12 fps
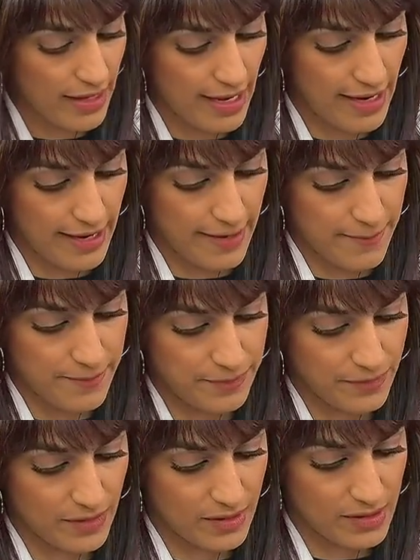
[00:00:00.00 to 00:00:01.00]

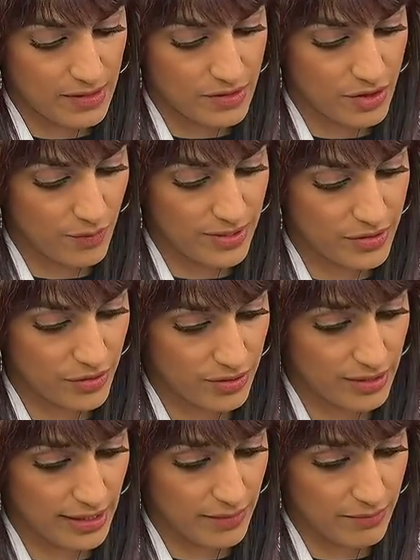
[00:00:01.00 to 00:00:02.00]
Um, so we
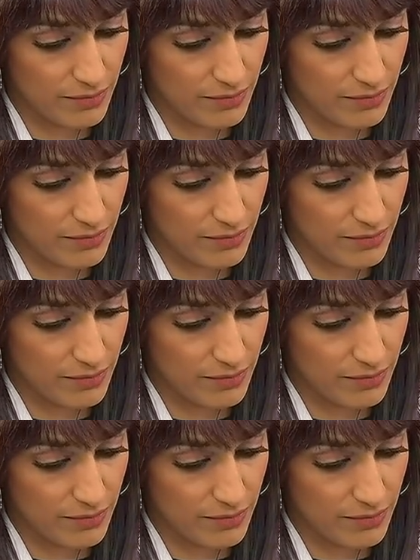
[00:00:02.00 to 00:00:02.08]
certainly